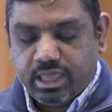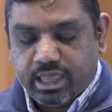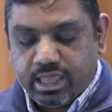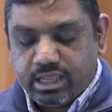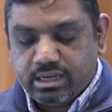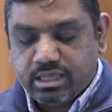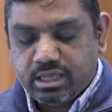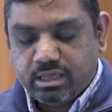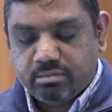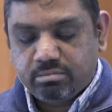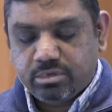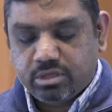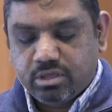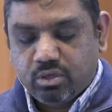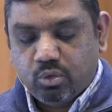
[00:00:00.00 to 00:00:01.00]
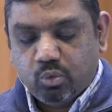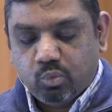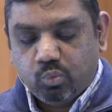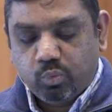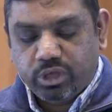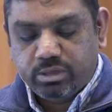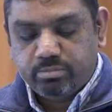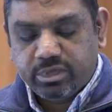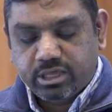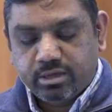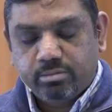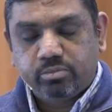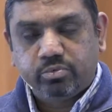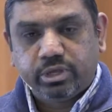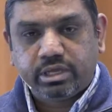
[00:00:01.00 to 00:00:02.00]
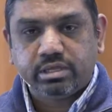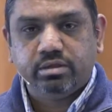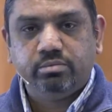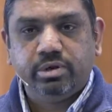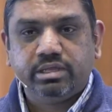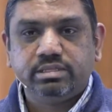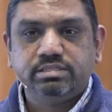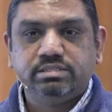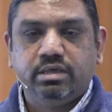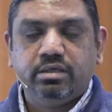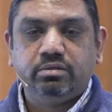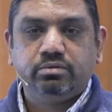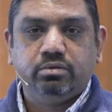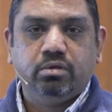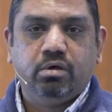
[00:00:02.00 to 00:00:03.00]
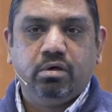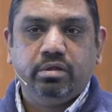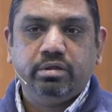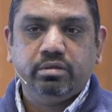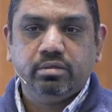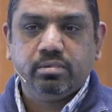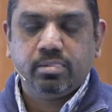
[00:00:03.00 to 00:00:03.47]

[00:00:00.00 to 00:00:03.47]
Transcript: in him we become reconciled to god